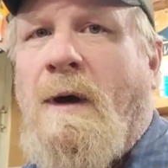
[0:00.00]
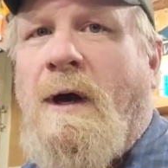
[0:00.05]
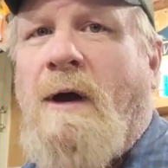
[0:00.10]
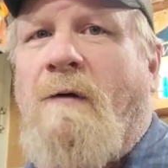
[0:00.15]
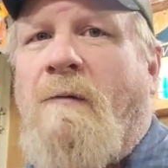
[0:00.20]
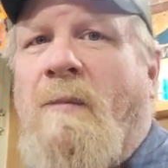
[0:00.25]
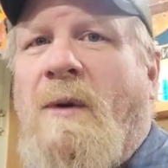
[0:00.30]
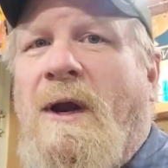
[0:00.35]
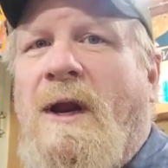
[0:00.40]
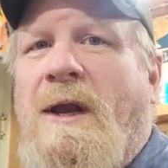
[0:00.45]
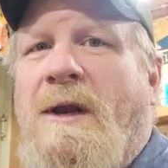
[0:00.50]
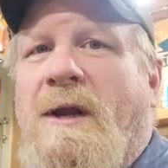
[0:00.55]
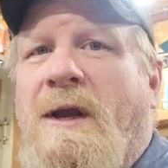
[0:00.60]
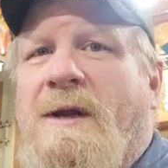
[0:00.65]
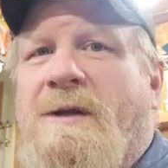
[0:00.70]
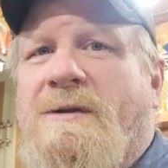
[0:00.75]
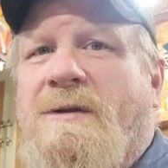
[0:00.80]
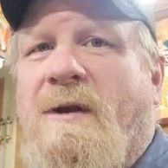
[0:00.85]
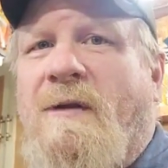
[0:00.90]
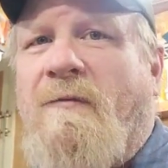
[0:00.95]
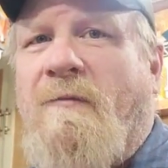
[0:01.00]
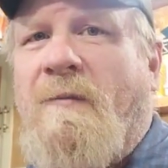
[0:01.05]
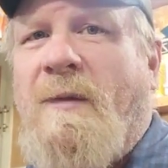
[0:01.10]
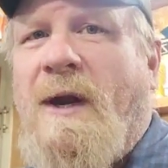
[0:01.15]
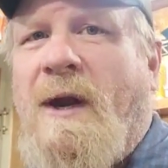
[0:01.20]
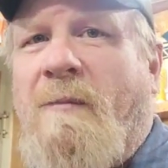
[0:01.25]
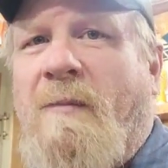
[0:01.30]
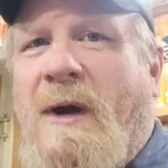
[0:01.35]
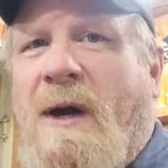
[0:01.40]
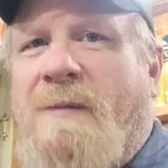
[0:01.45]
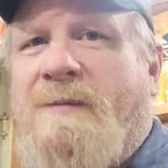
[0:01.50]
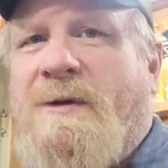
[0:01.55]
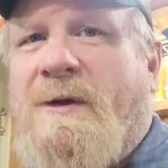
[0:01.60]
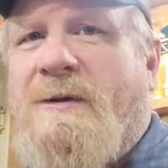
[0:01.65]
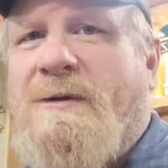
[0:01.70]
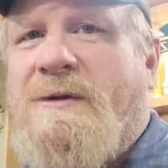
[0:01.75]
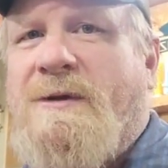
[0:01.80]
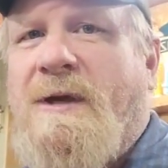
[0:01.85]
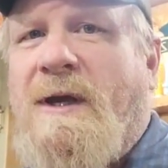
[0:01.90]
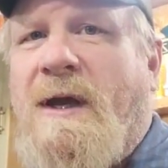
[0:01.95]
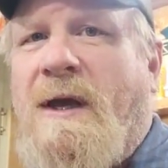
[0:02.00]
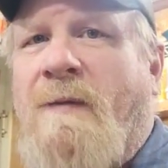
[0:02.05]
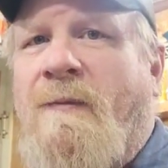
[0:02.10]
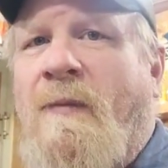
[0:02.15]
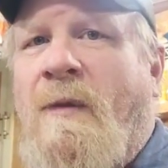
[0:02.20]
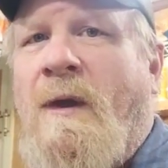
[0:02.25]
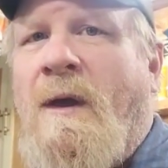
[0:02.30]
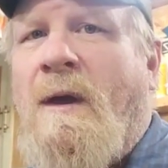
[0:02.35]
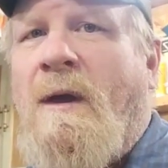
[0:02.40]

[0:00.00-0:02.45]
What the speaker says: Hi everybody, Dennis here from Denny Bob's RC.